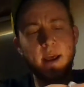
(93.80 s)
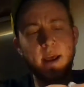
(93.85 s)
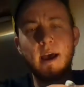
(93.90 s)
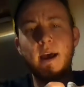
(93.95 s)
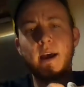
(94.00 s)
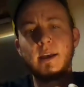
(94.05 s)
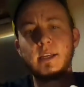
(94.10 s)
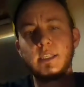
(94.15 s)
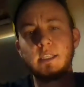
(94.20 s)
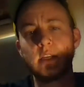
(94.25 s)

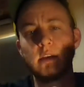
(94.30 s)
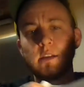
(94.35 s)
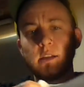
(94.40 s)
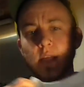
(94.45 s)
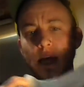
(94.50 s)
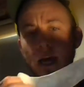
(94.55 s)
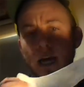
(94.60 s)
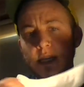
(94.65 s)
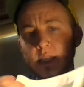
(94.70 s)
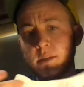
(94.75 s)
has the
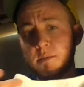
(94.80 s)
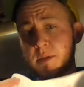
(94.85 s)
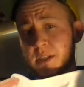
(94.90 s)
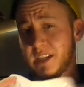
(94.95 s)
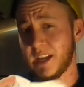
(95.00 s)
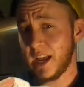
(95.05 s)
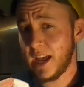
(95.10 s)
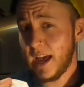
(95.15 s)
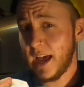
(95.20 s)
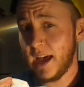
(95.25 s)

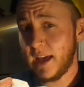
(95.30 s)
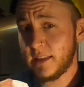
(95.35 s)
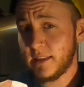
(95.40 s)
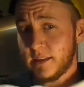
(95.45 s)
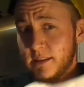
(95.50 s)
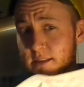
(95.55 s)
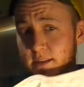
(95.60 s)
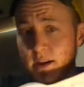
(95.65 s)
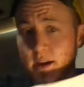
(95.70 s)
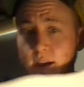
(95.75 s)
clasps at
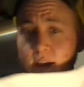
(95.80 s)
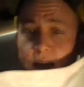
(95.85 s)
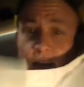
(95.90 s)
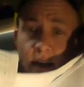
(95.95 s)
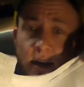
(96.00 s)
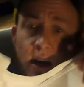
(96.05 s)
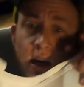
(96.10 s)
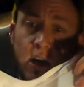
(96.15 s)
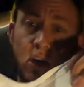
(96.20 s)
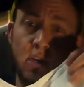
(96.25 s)
the
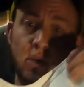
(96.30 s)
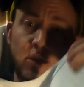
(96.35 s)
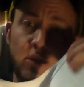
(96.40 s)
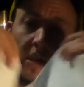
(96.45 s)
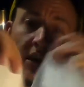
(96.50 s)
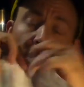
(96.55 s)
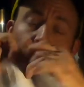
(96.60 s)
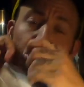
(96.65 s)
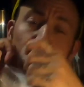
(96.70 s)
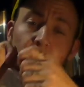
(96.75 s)
side
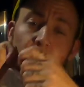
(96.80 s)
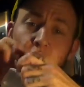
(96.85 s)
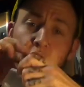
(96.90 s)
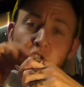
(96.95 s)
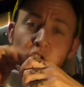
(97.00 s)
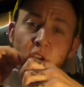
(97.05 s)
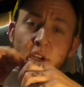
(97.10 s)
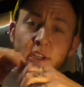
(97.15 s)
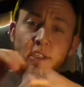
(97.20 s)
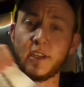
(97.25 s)
so that you can
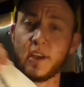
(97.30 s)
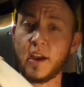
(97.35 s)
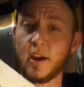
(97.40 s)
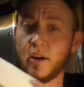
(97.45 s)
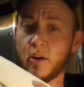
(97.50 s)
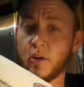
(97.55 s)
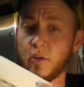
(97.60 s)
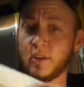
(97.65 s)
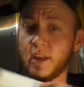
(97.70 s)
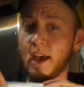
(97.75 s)
adjust
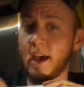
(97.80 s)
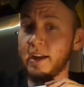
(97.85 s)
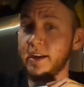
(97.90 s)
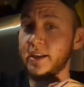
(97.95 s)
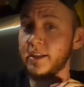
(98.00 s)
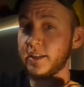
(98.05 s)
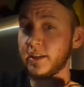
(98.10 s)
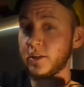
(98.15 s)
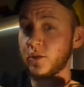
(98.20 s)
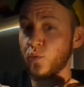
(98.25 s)
how that
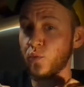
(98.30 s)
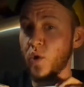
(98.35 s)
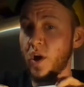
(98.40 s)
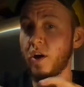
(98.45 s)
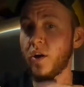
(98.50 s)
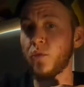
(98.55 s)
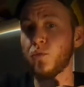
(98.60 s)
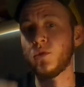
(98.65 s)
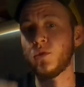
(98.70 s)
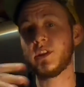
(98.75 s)
is as well.